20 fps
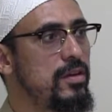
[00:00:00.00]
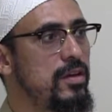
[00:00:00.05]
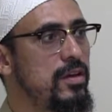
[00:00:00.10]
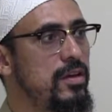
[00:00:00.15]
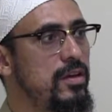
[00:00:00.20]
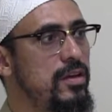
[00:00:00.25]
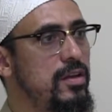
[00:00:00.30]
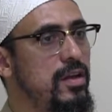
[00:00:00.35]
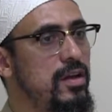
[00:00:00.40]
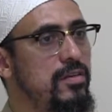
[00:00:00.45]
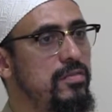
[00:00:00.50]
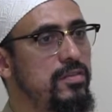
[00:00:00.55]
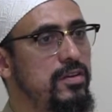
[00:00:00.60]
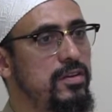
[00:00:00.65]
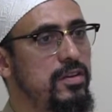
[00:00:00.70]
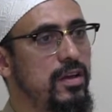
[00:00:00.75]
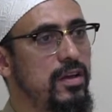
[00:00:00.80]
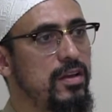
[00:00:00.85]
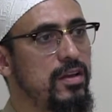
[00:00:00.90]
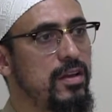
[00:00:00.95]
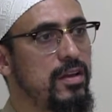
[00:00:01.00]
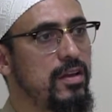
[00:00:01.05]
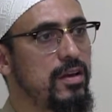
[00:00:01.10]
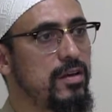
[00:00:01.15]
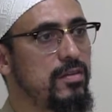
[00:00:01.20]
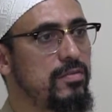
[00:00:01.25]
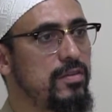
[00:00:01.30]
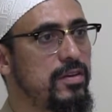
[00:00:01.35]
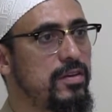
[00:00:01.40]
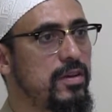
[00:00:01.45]
Inna fatahna
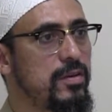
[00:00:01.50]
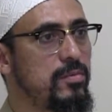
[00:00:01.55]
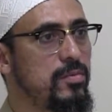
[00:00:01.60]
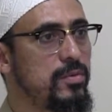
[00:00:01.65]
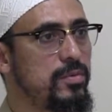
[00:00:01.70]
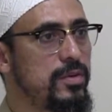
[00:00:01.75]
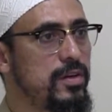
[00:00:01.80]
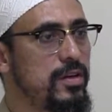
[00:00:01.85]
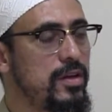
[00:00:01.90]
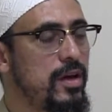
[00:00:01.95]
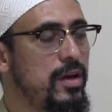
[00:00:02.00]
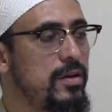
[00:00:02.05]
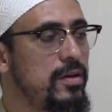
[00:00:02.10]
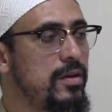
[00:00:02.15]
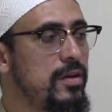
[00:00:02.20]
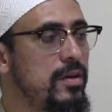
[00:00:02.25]
laka fathan mubina.